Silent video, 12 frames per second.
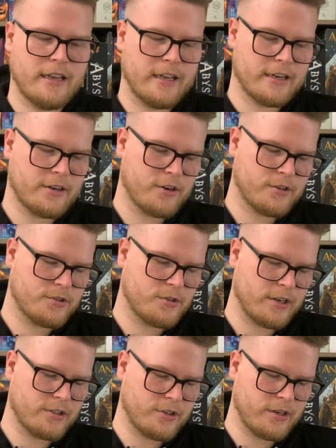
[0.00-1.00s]
cursed
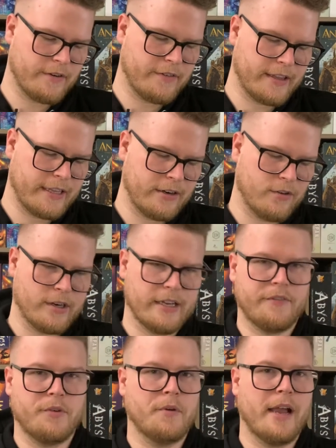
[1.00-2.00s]
treasure and everything, or
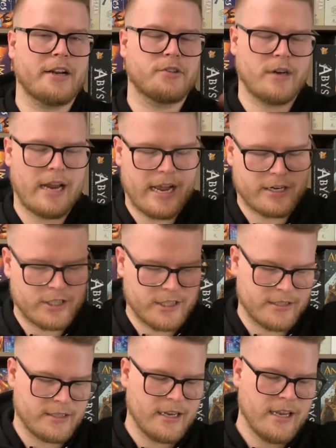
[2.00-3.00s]
give you extra
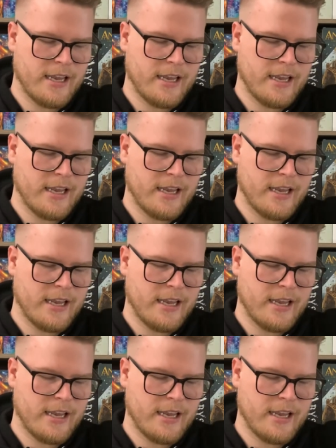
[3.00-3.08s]
actions,